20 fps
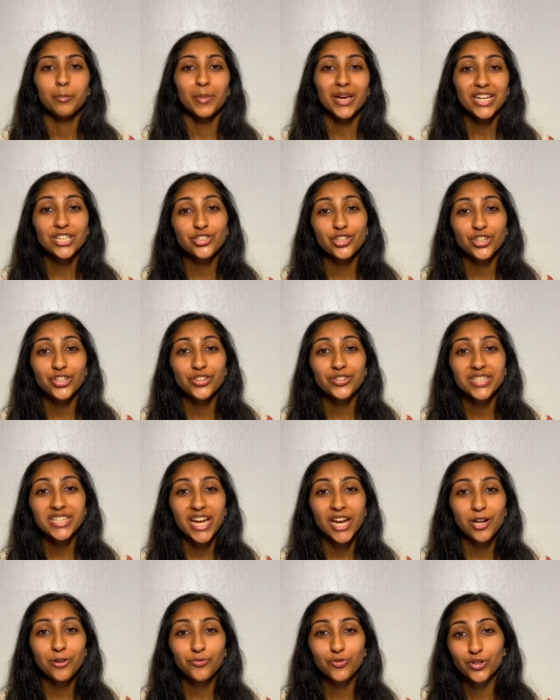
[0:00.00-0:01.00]
make sure you sign
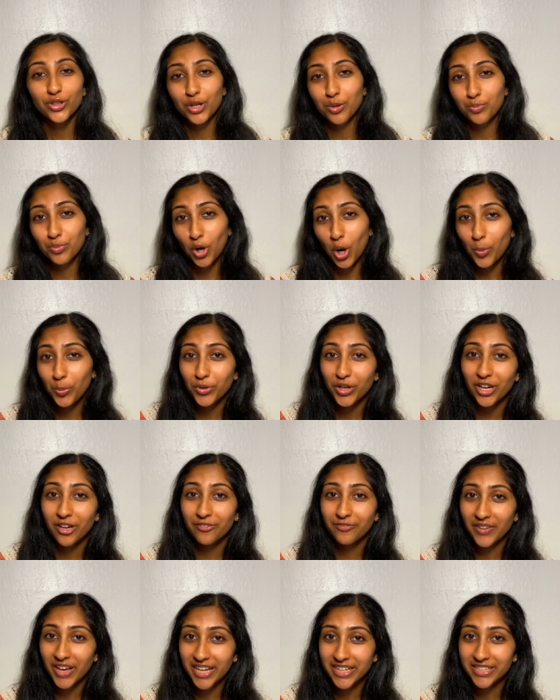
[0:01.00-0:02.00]
up for the appropriate
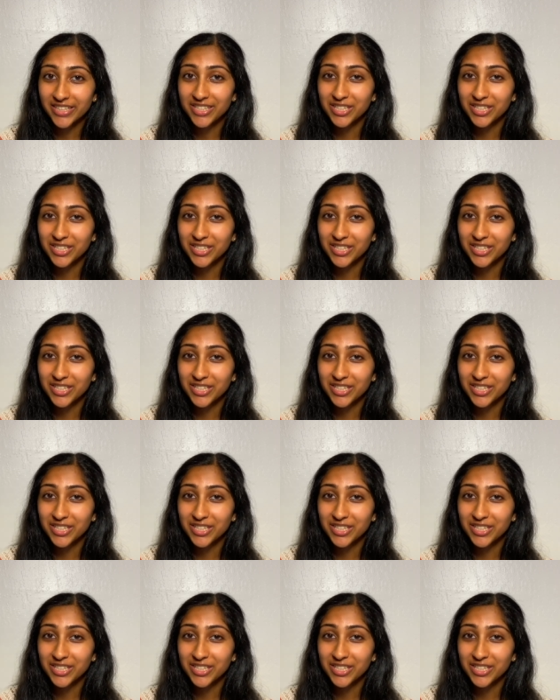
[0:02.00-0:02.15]
events